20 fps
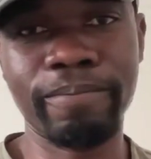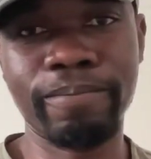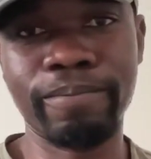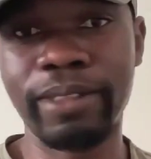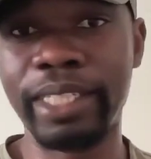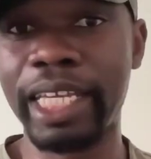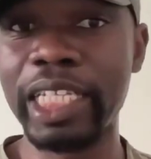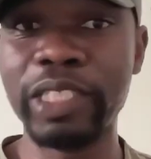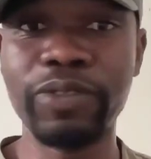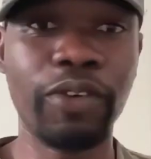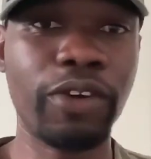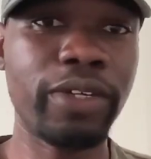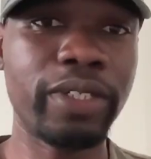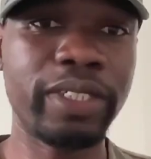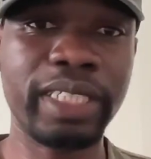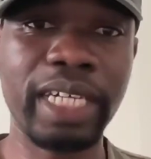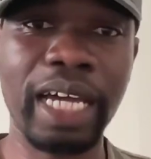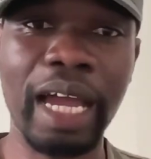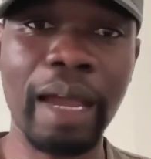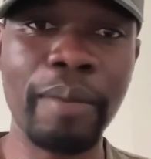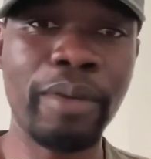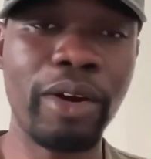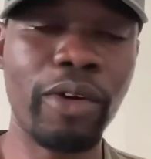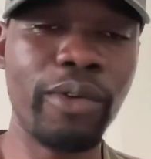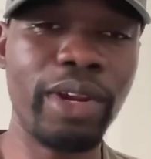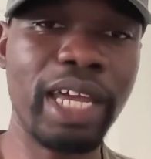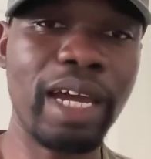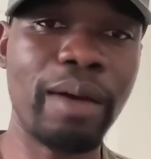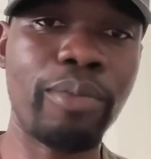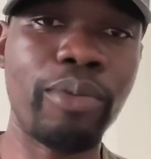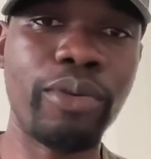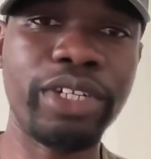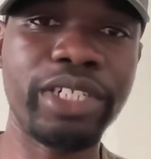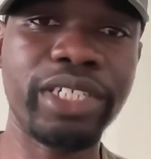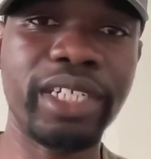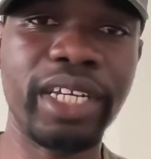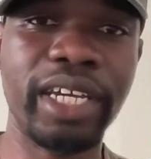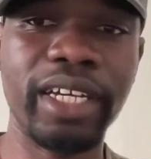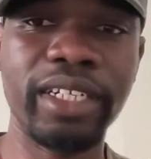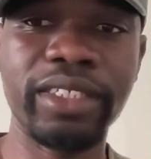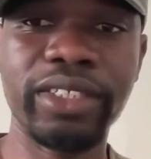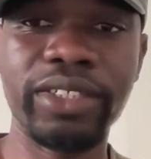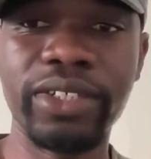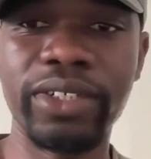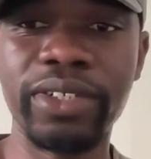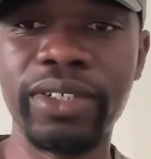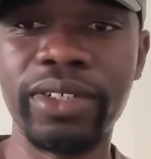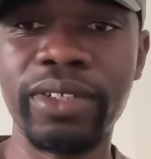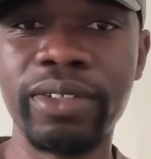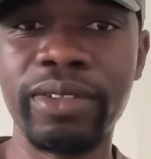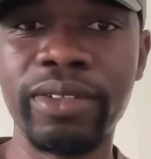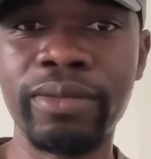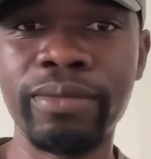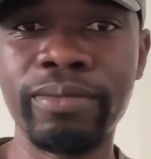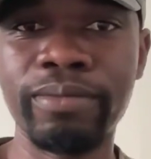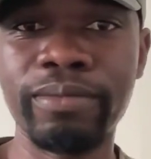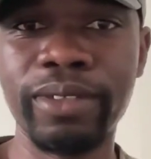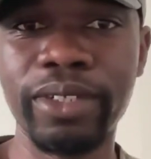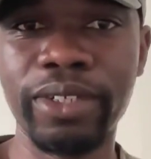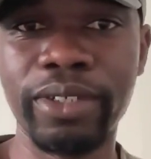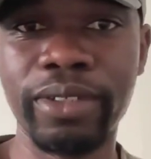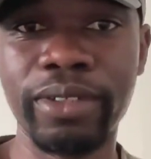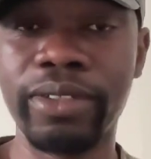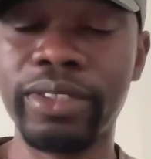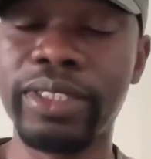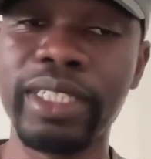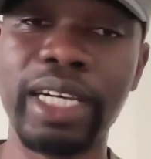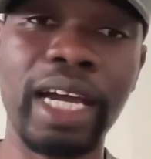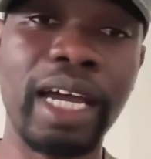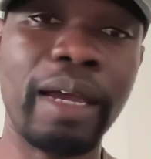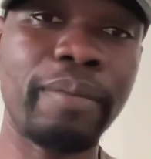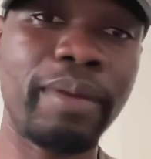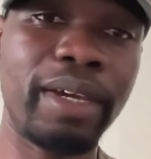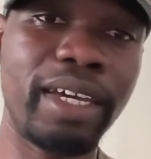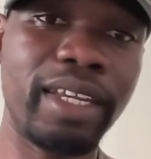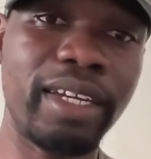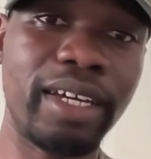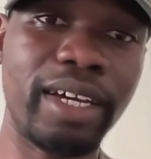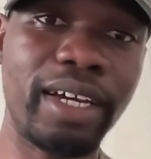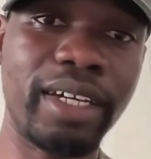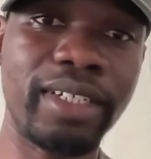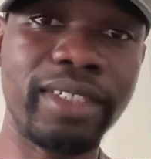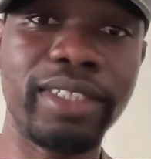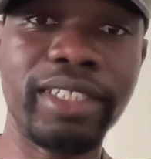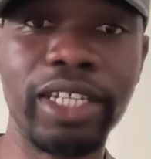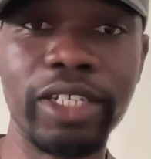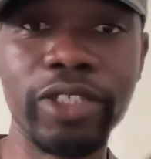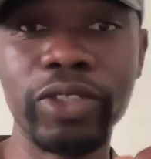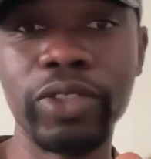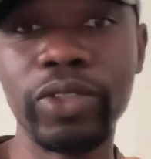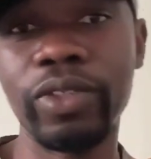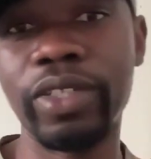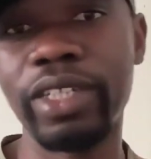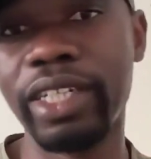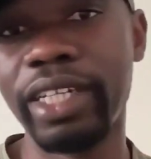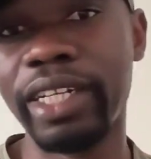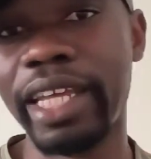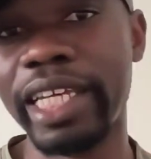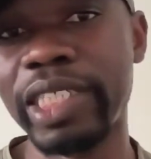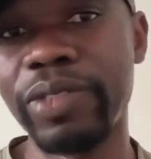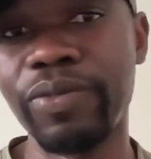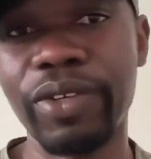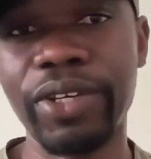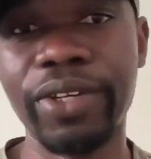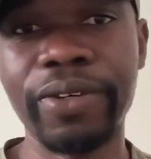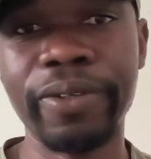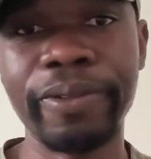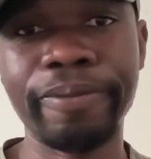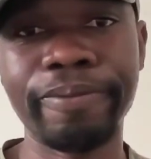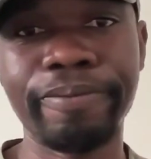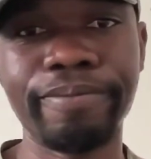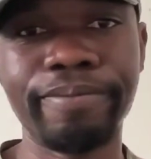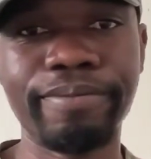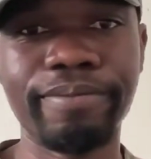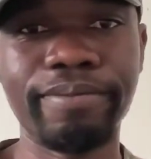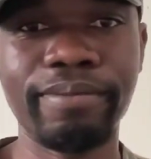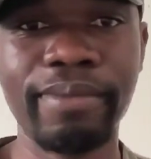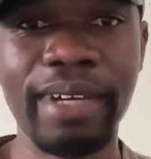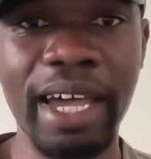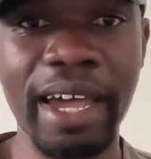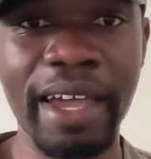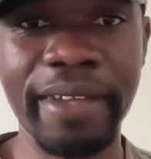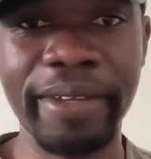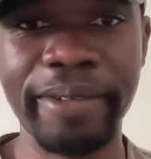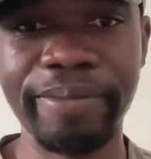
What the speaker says: Thanks for your time. I really appreciate your time, and see you soon in the next video. Bye.